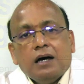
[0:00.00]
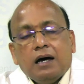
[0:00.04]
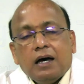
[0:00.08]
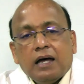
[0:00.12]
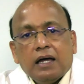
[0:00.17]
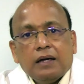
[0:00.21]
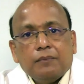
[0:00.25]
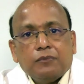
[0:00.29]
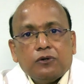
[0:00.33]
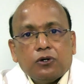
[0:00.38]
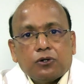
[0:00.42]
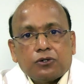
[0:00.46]

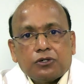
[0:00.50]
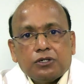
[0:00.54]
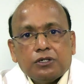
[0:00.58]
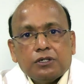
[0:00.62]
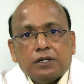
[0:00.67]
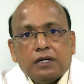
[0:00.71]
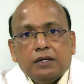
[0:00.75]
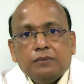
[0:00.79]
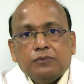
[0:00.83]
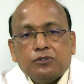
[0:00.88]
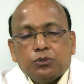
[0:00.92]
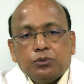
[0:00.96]
I am
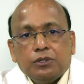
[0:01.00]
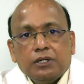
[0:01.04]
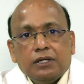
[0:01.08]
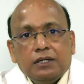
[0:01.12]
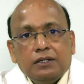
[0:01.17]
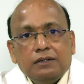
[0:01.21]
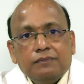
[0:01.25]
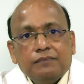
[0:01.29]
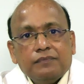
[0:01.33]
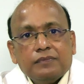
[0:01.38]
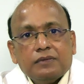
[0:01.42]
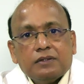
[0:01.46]
Dr. M.
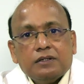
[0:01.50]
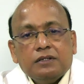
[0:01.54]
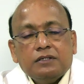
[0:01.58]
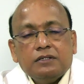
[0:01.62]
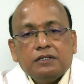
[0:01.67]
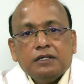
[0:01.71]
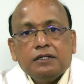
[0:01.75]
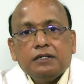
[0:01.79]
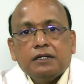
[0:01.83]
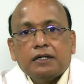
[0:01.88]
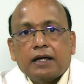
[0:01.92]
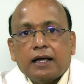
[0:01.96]
Sudhir,
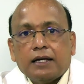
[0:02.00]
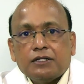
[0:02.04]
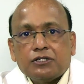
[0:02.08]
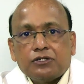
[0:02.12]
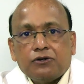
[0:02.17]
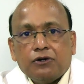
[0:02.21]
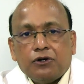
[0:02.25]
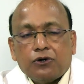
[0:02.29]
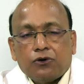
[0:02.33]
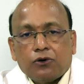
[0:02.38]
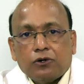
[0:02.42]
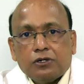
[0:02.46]
Senior
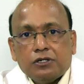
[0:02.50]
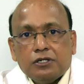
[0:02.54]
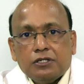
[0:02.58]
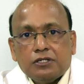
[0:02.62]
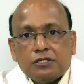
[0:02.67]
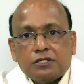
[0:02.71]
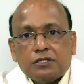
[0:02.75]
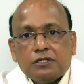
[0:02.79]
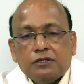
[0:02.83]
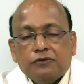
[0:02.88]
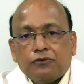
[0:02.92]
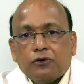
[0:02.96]

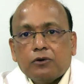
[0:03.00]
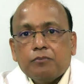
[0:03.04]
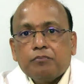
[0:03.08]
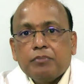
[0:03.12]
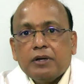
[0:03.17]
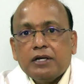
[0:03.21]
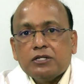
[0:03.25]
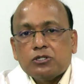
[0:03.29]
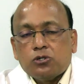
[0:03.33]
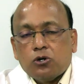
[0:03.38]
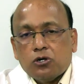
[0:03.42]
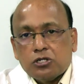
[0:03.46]
Gastroenterologist from
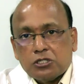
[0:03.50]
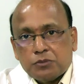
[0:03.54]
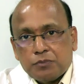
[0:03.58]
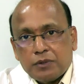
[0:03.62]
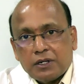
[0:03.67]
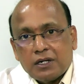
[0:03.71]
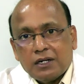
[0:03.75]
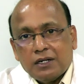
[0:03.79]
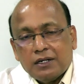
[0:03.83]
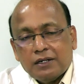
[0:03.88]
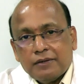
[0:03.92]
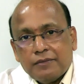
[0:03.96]
PACE
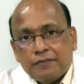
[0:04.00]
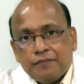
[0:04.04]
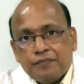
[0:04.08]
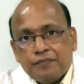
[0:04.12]
Hospital.